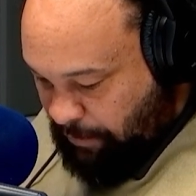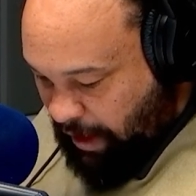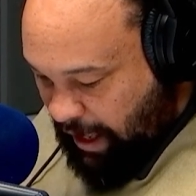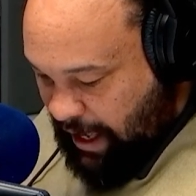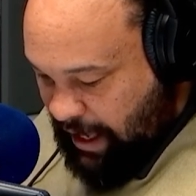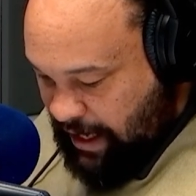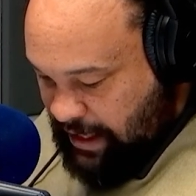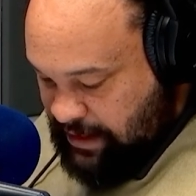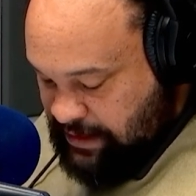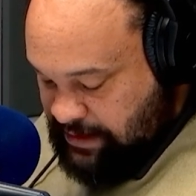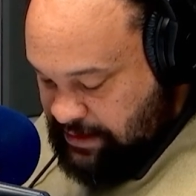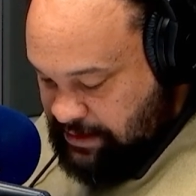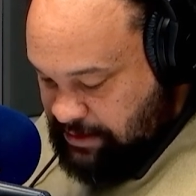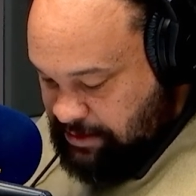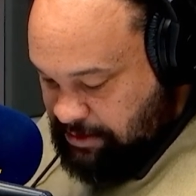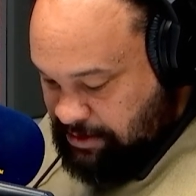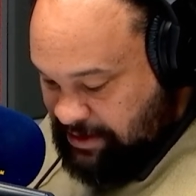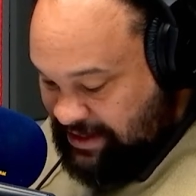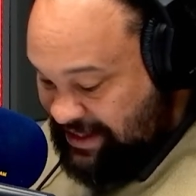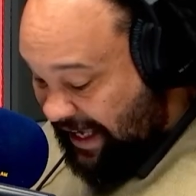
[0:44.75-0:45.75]

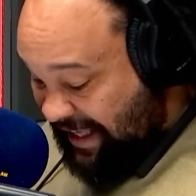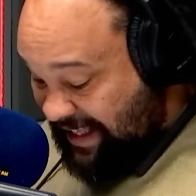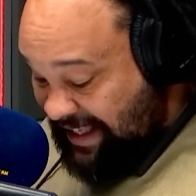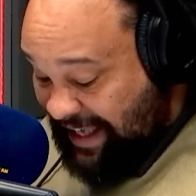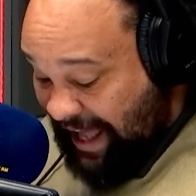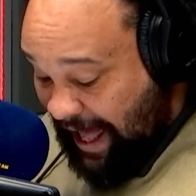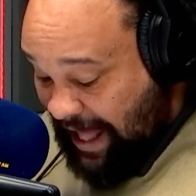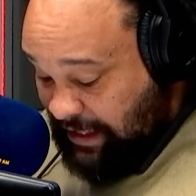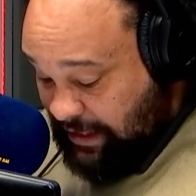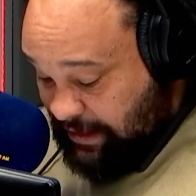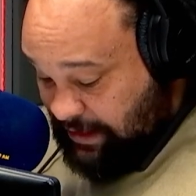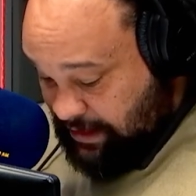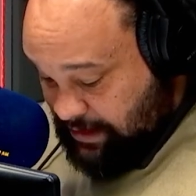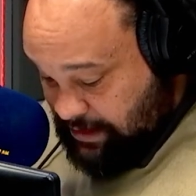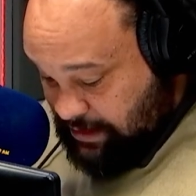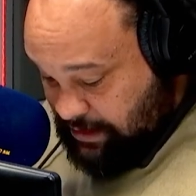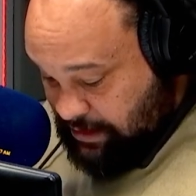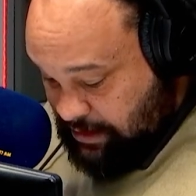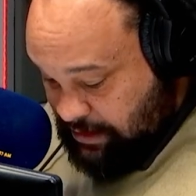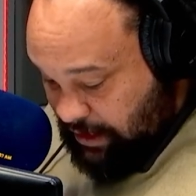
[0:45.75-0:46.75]
as
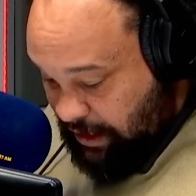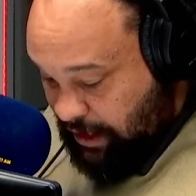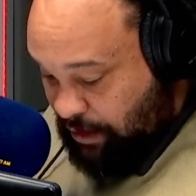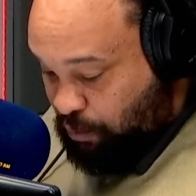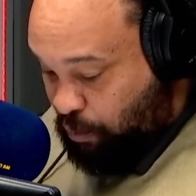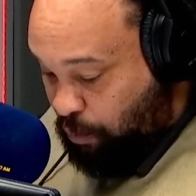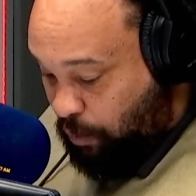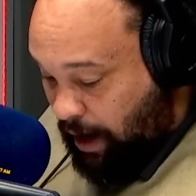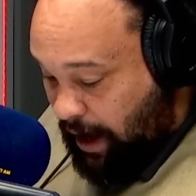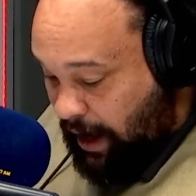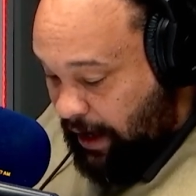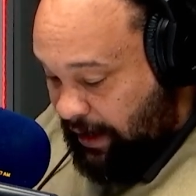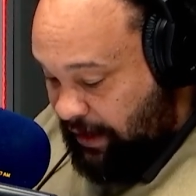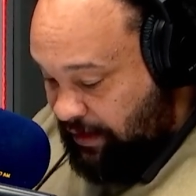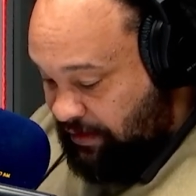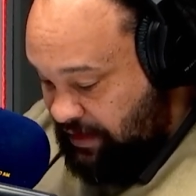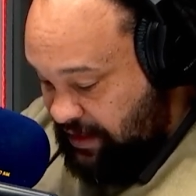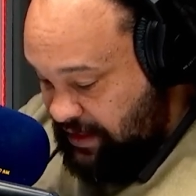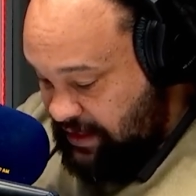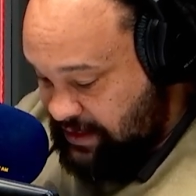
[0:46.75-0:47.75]
technicalities in why
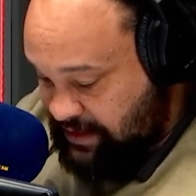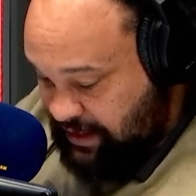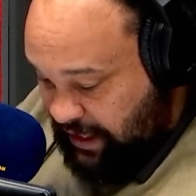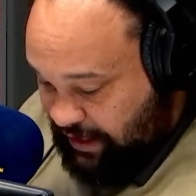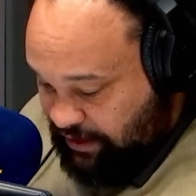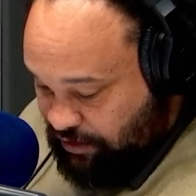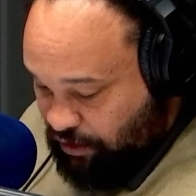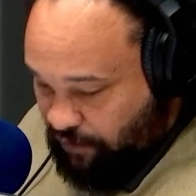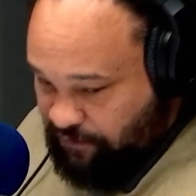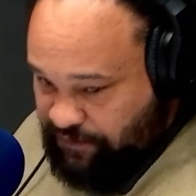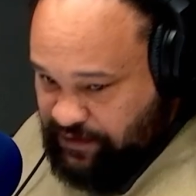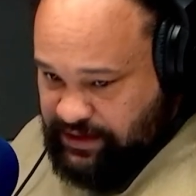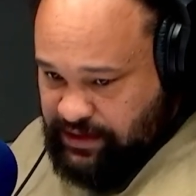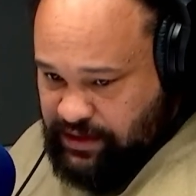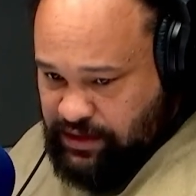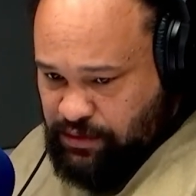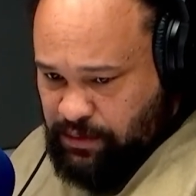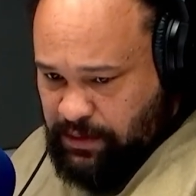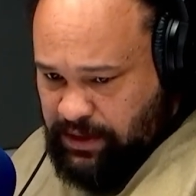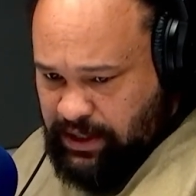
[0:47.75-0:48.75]
these 8
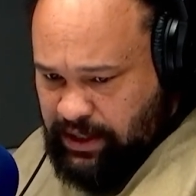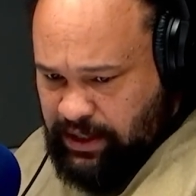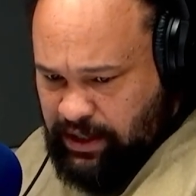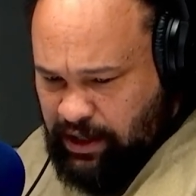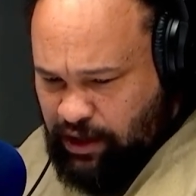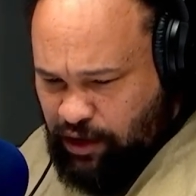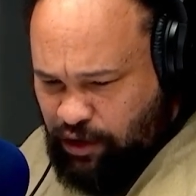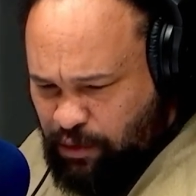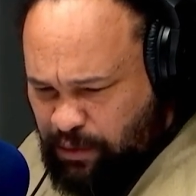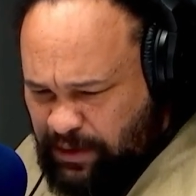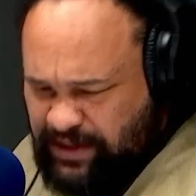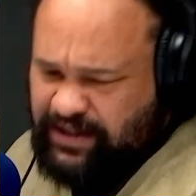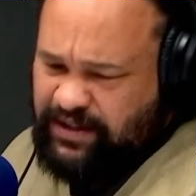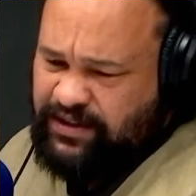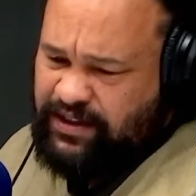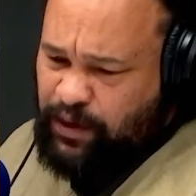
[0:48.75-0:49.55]
officers were acquitted.